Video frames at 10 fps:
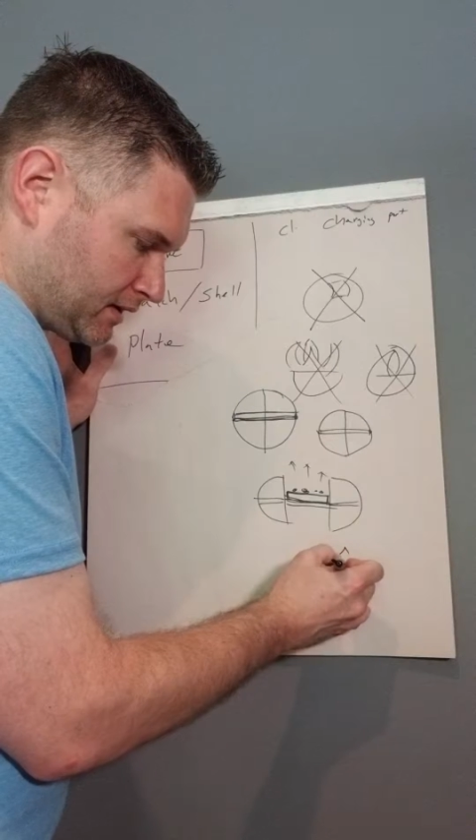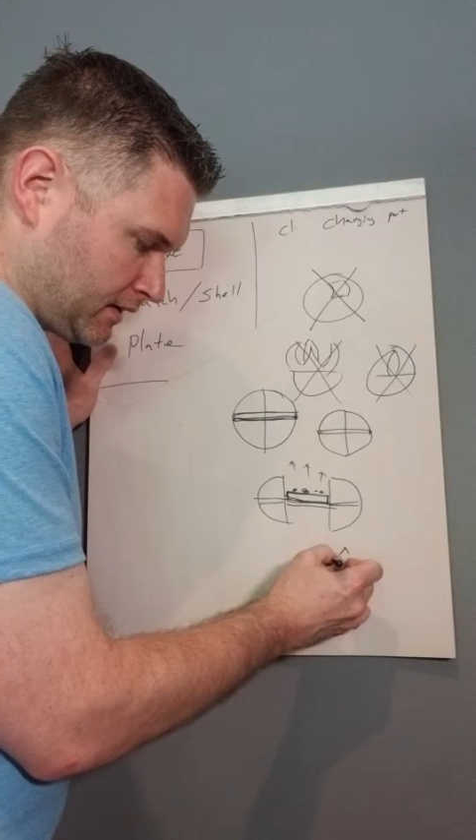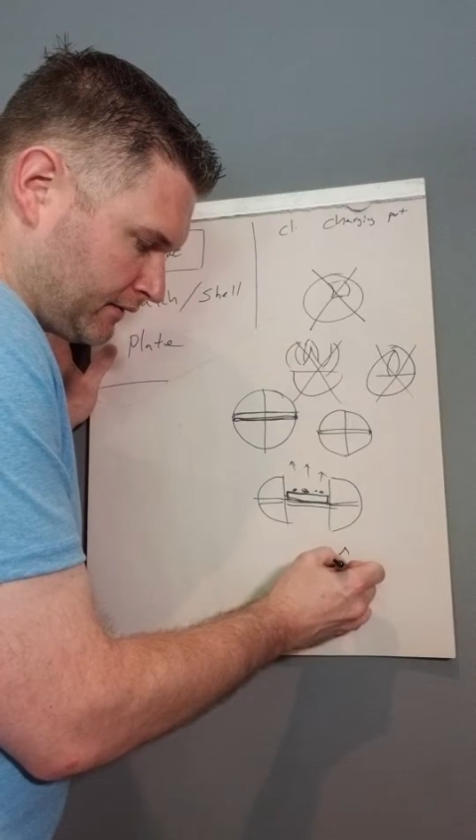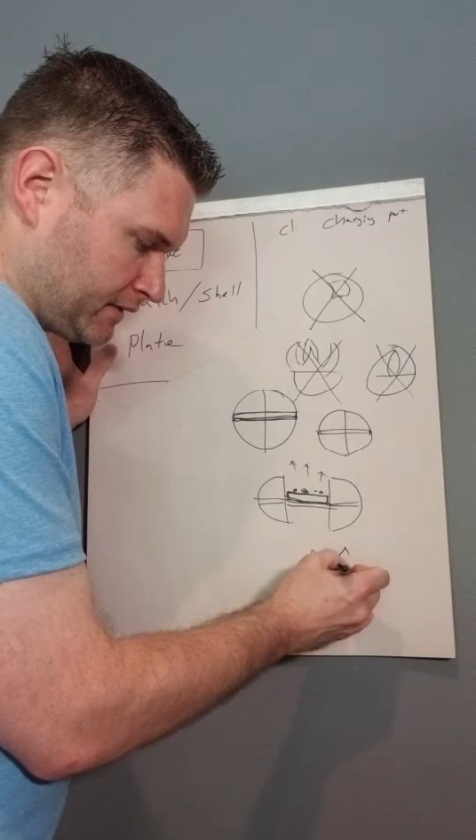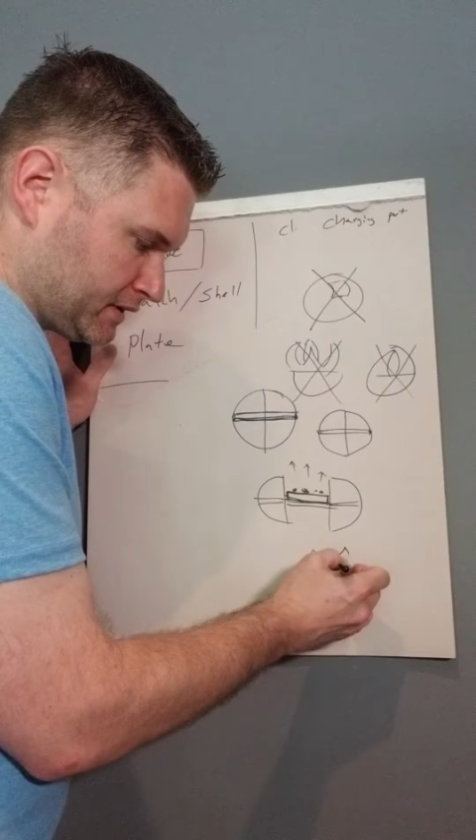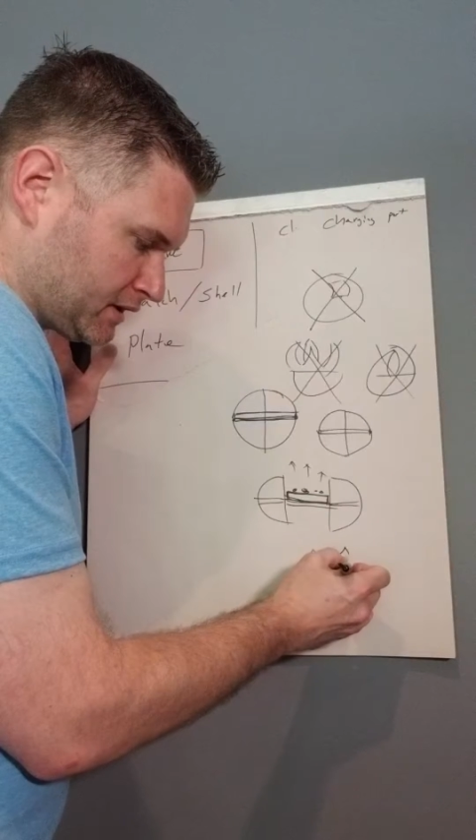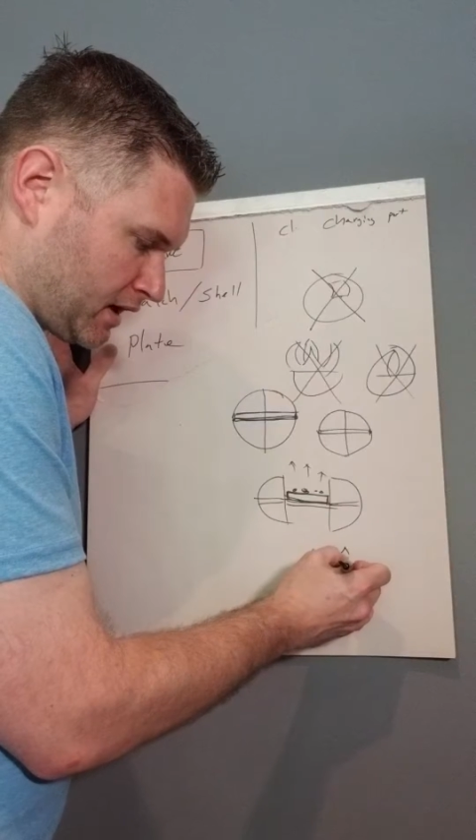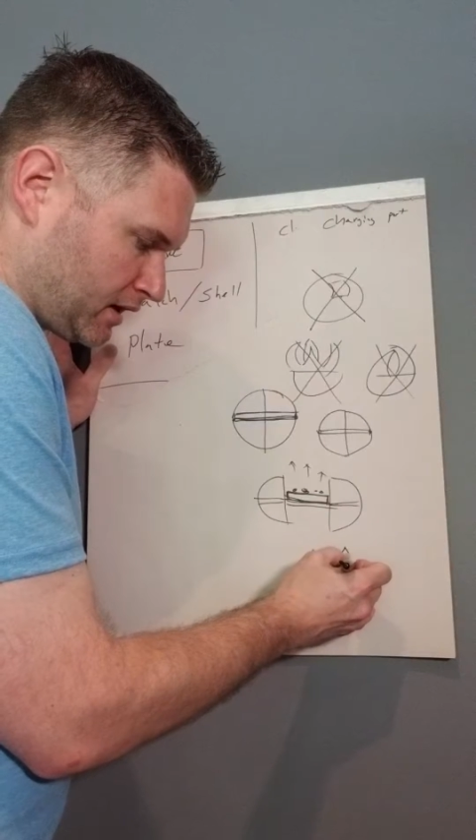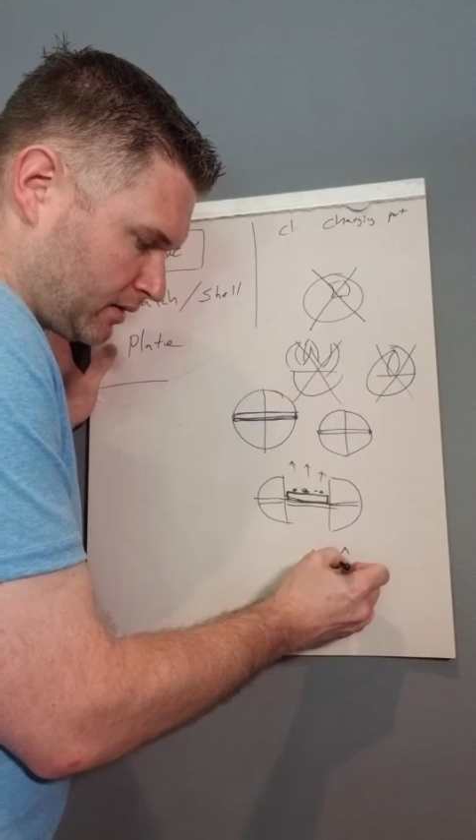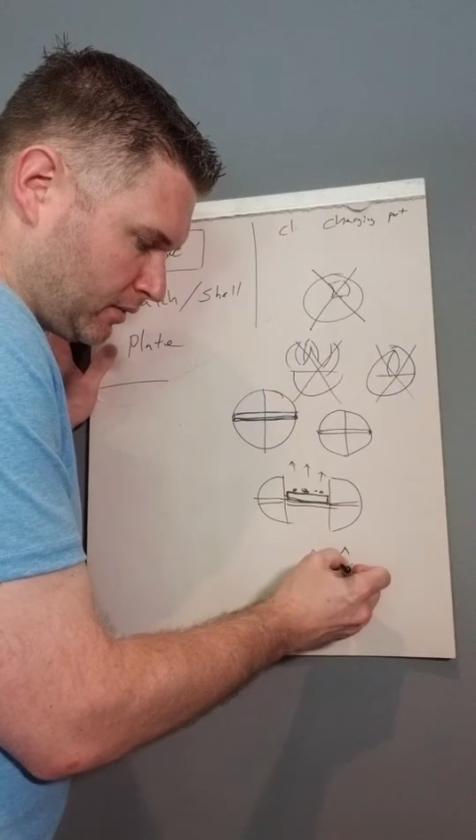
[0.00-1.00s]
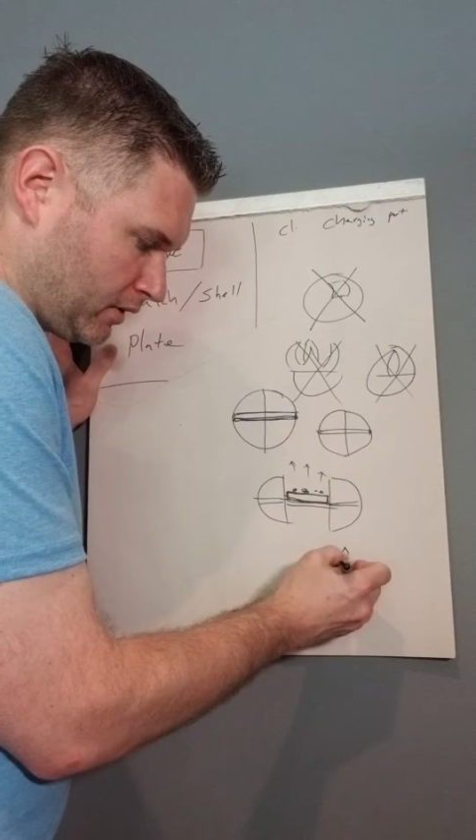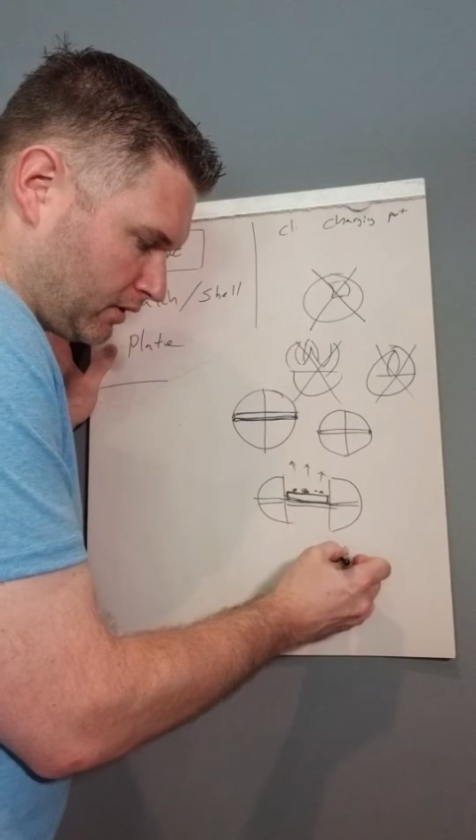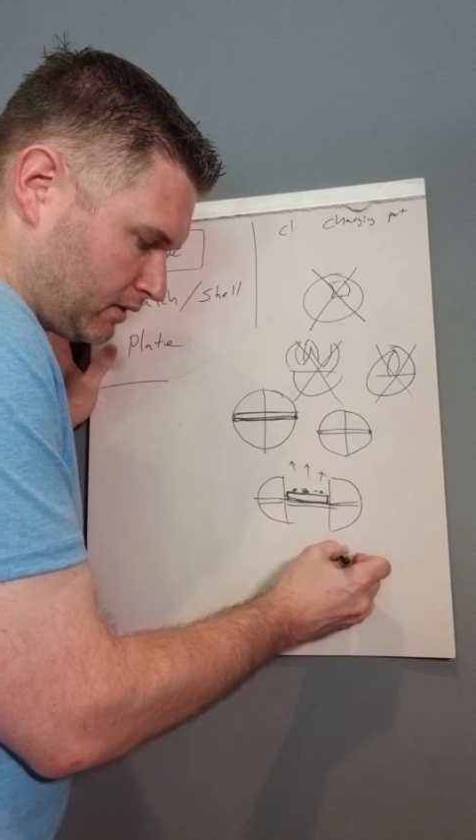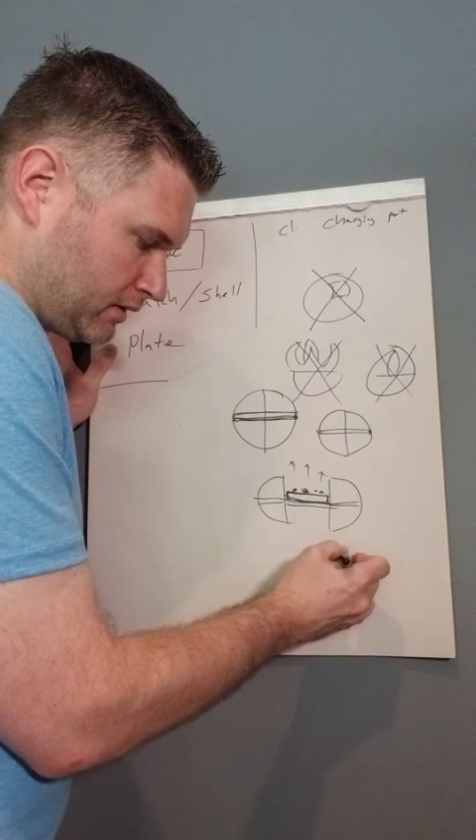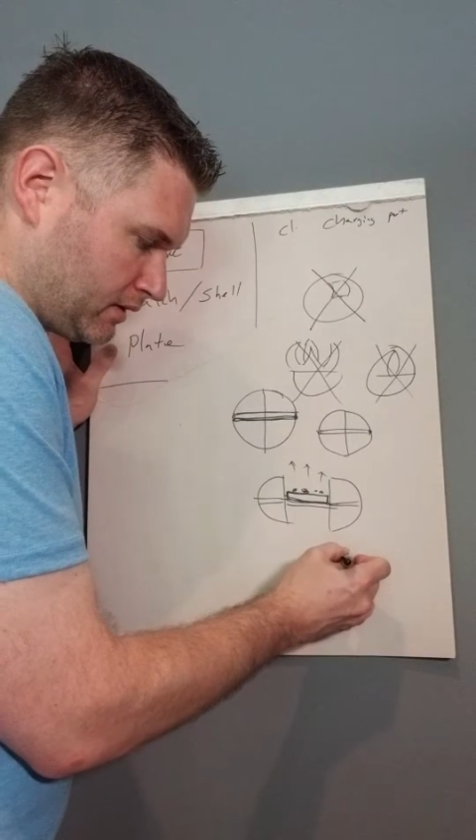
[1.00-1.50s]
of the soccer
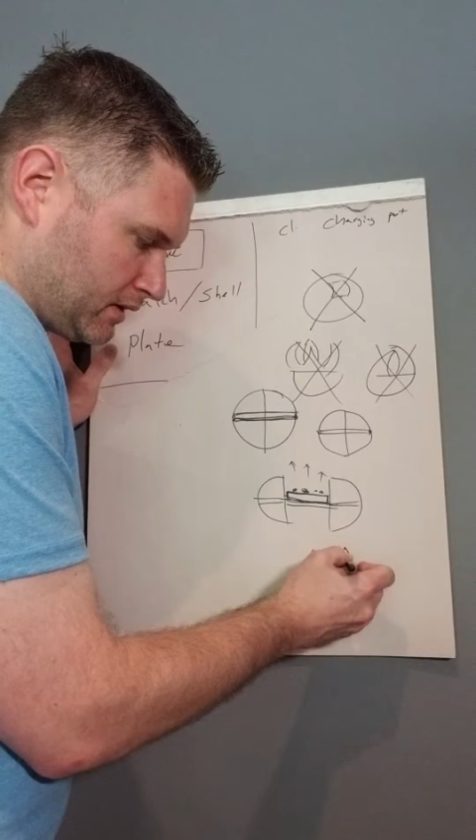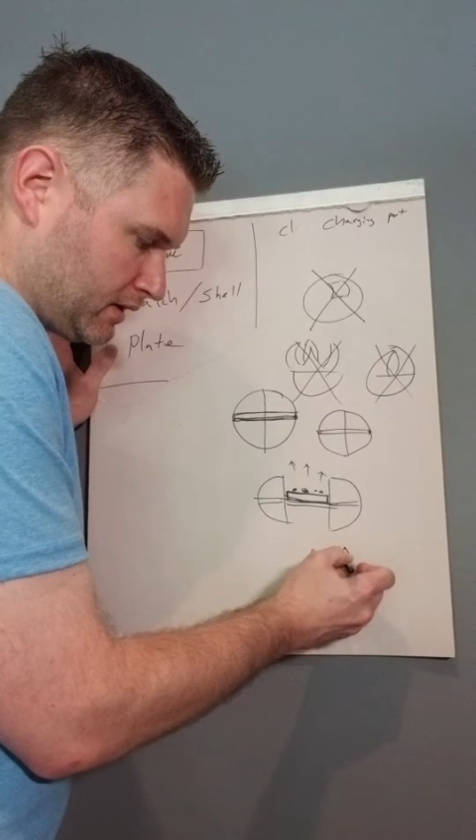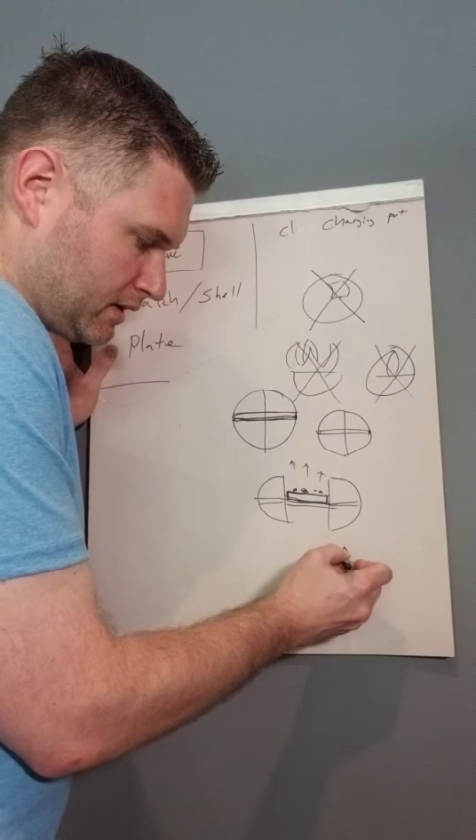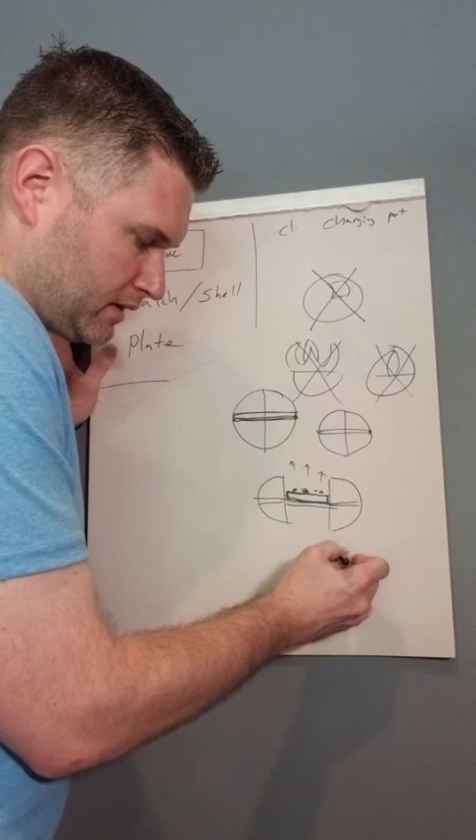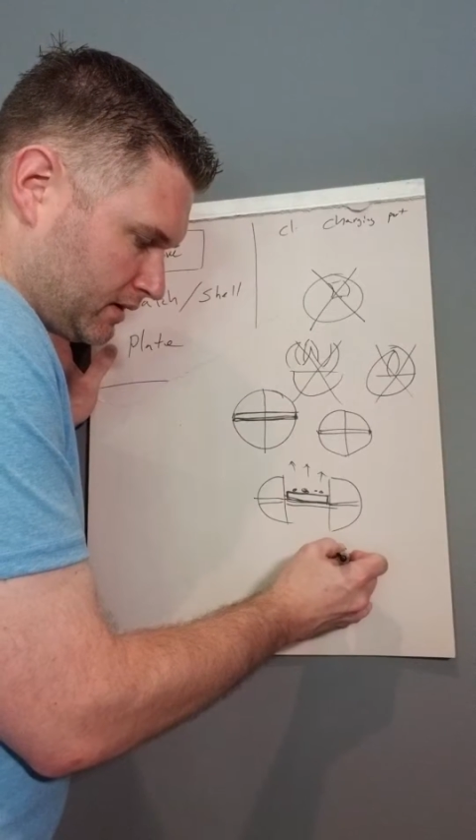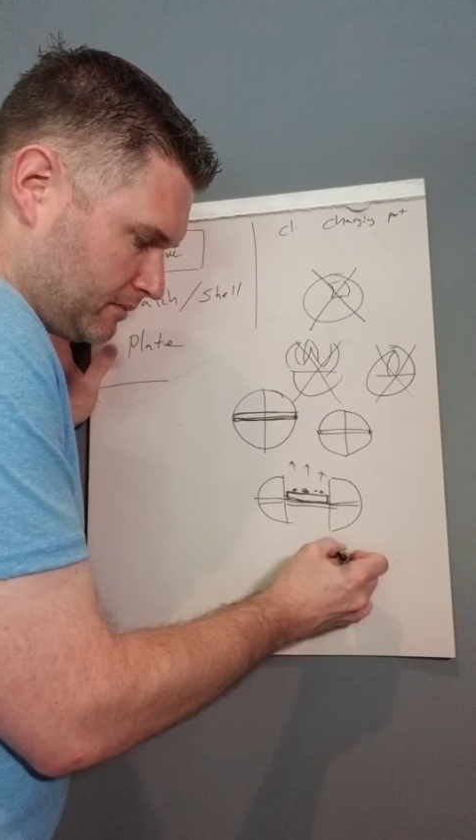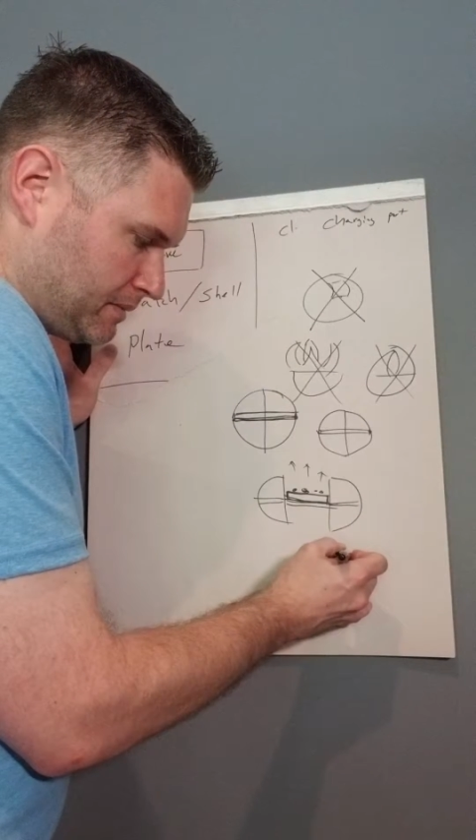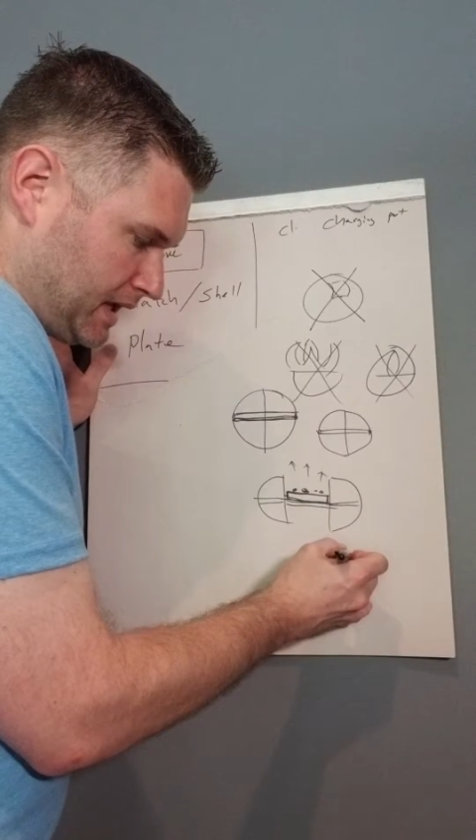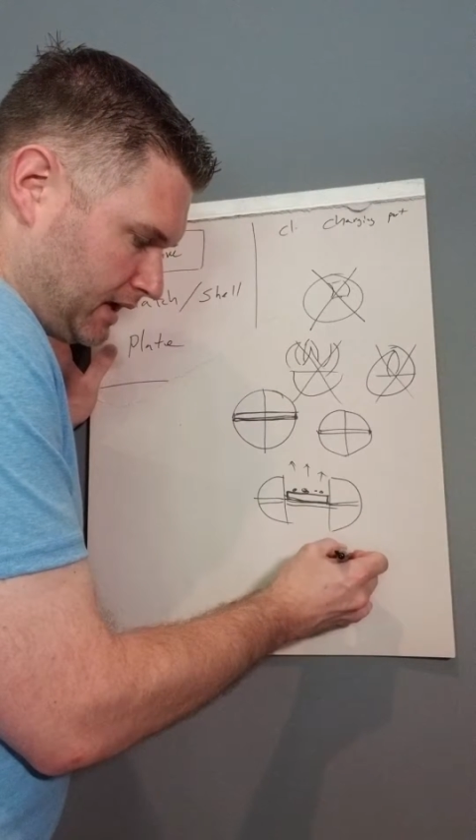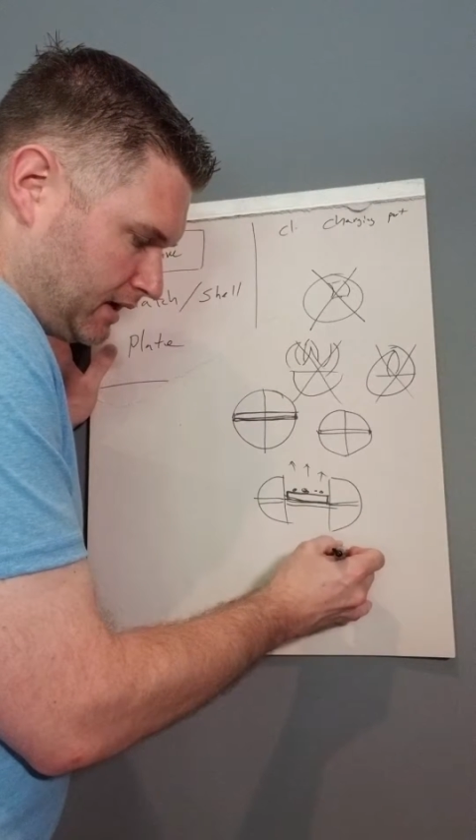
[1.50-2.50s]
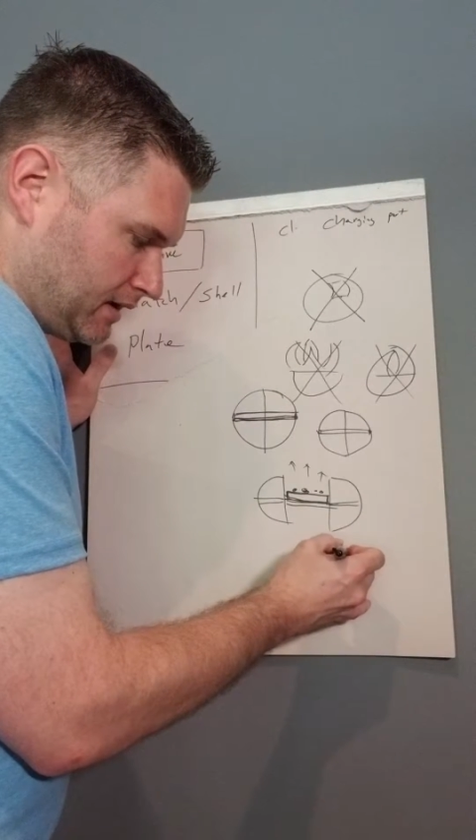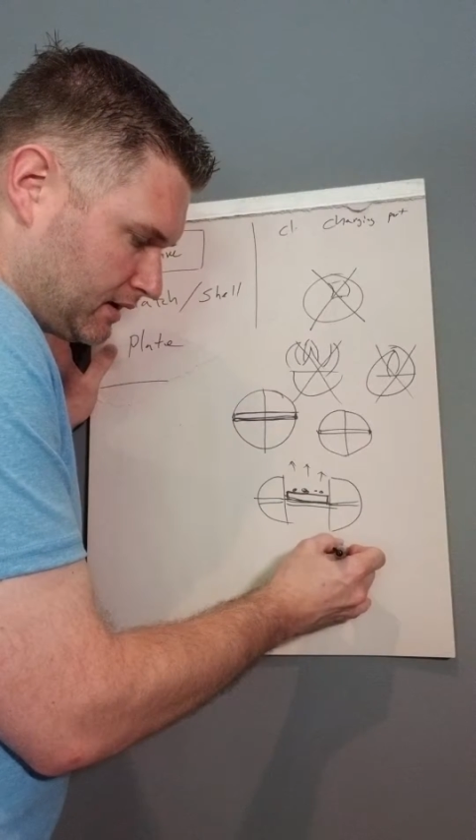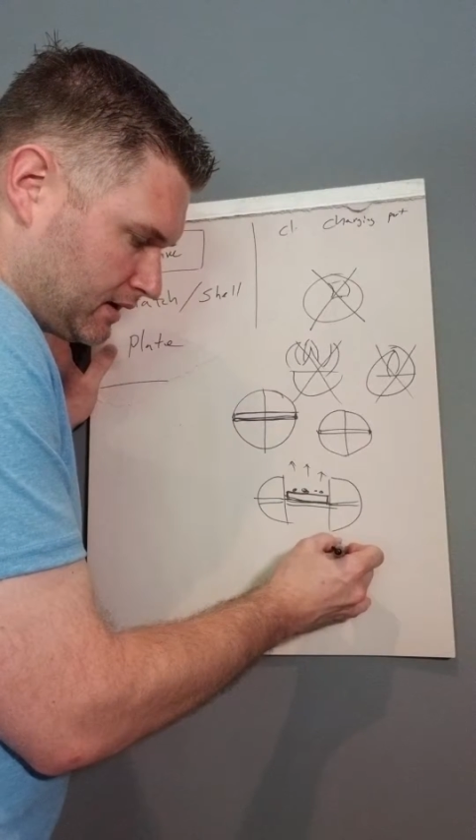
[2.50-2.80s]
ball be